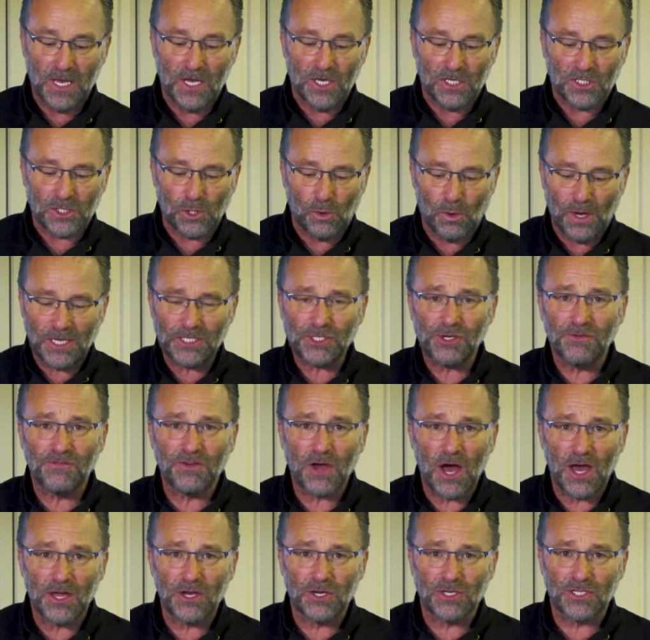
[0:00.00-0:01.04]
So once you've
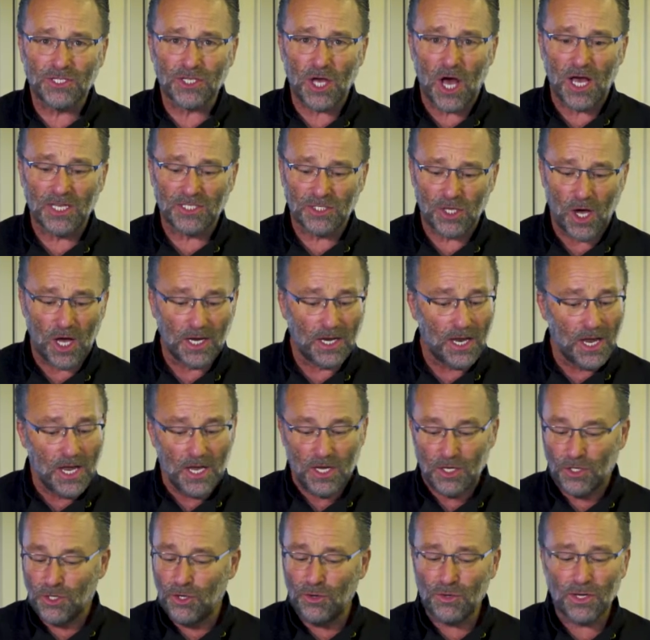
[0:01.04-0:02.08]
got your sauce on,
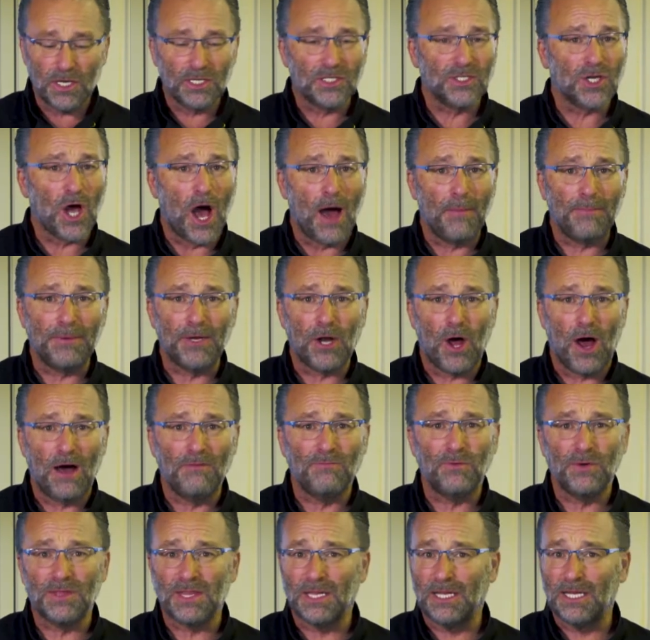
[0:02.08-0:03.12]
you can top it
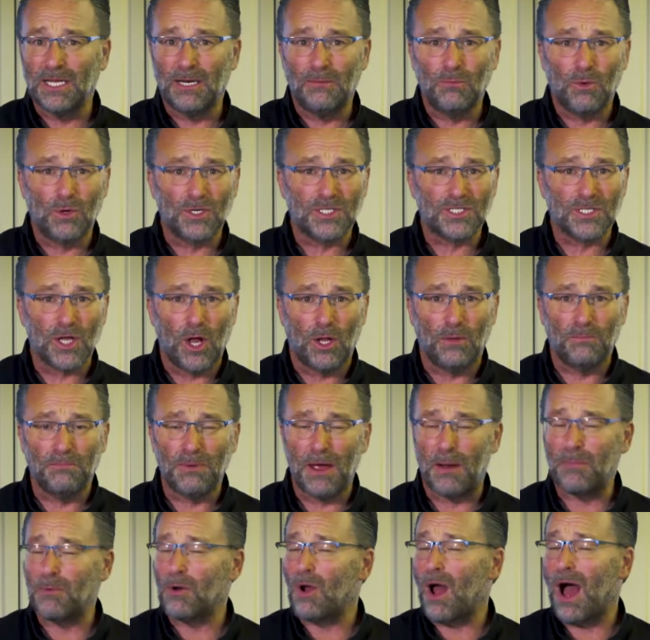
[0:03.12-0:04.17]
off with a little more salt and
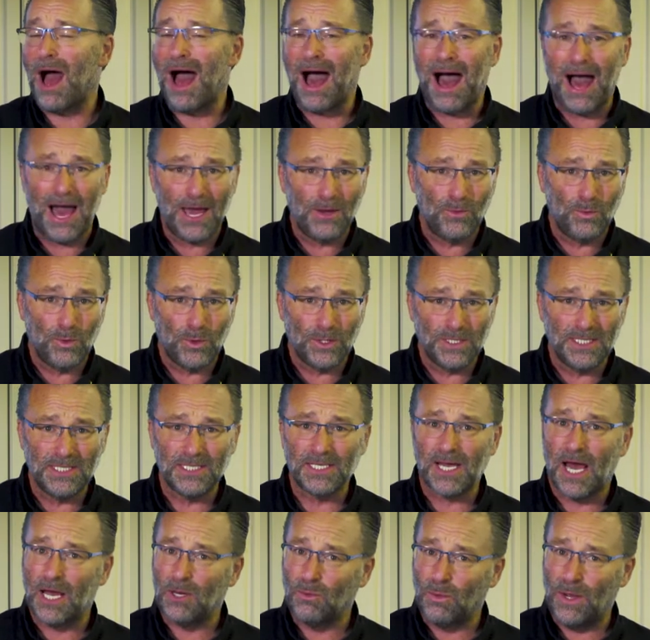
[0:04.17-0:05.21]
pepper. I wouldn't.
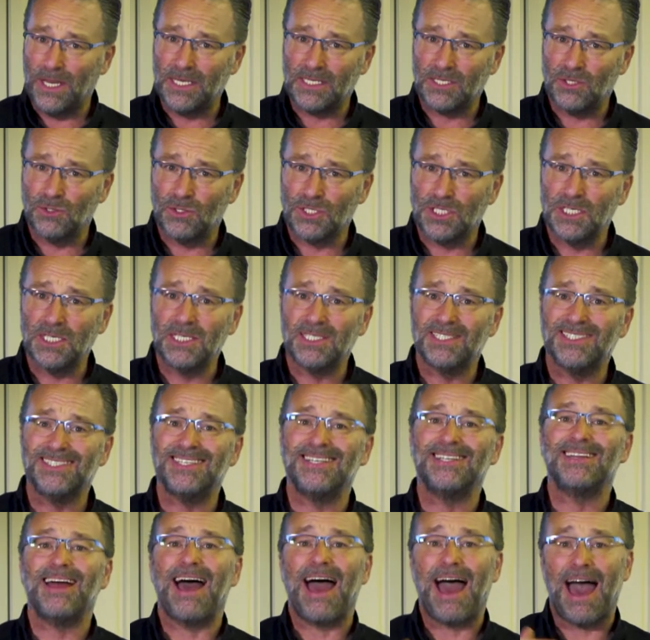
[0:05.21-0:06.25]
I'd wait to season
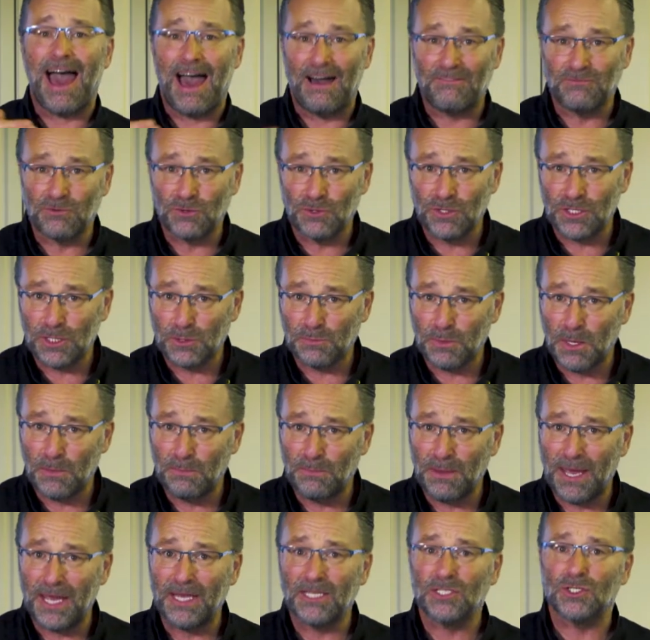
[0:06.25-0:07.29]
it after it's been
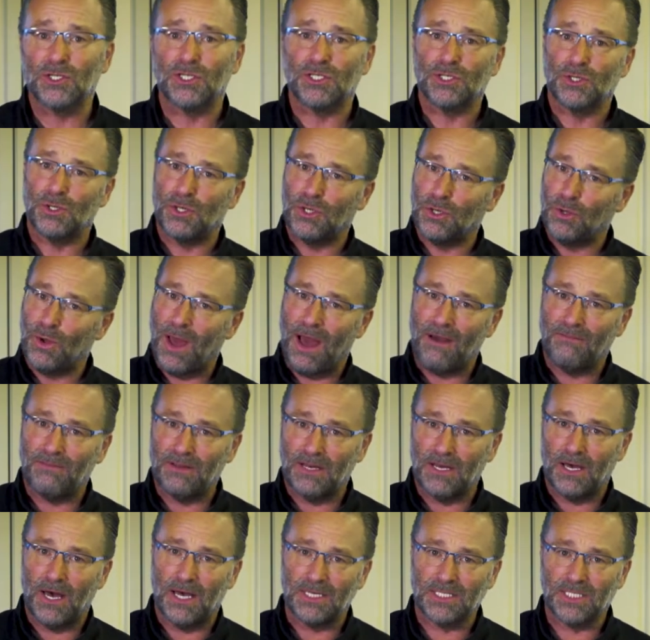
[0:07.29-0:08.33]
baked, just so that you have
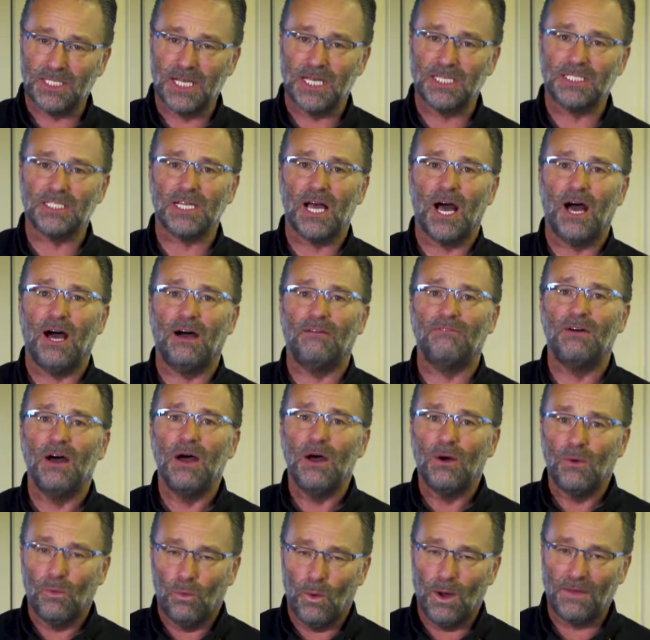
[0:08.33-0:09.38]
a sense of
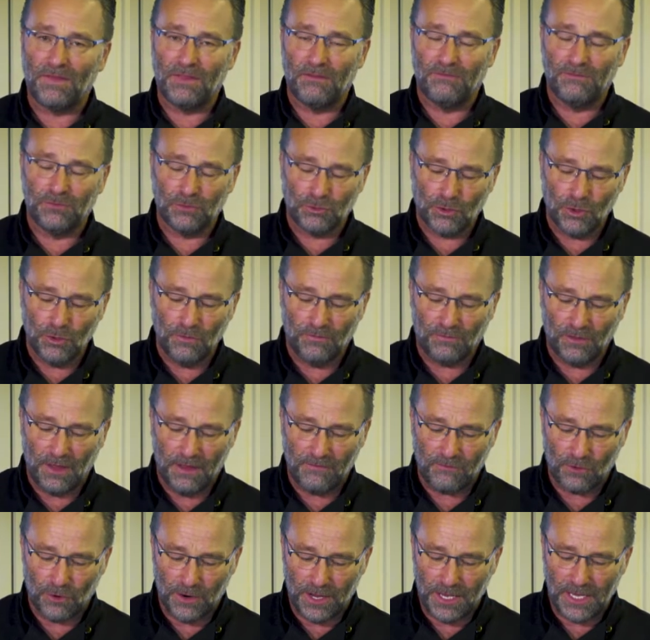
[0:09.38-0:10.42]
what the true
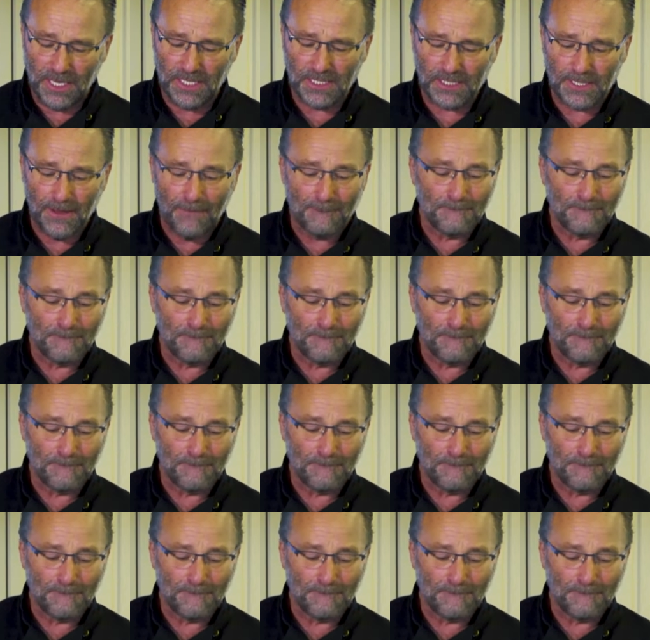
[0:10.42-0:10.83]
flavor is.